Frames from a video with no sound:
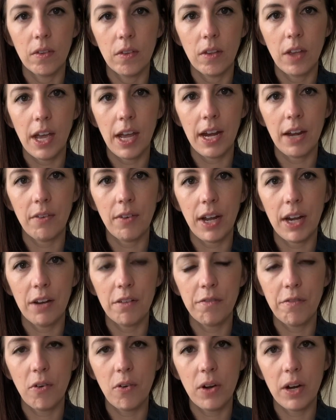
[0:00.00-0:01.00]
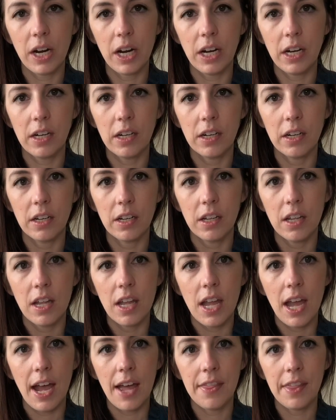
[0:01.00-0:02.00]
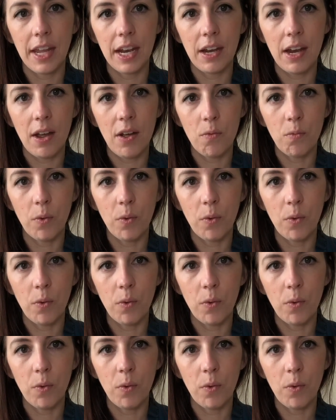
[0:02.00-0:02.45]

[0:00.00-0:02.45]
and I write a 4, and then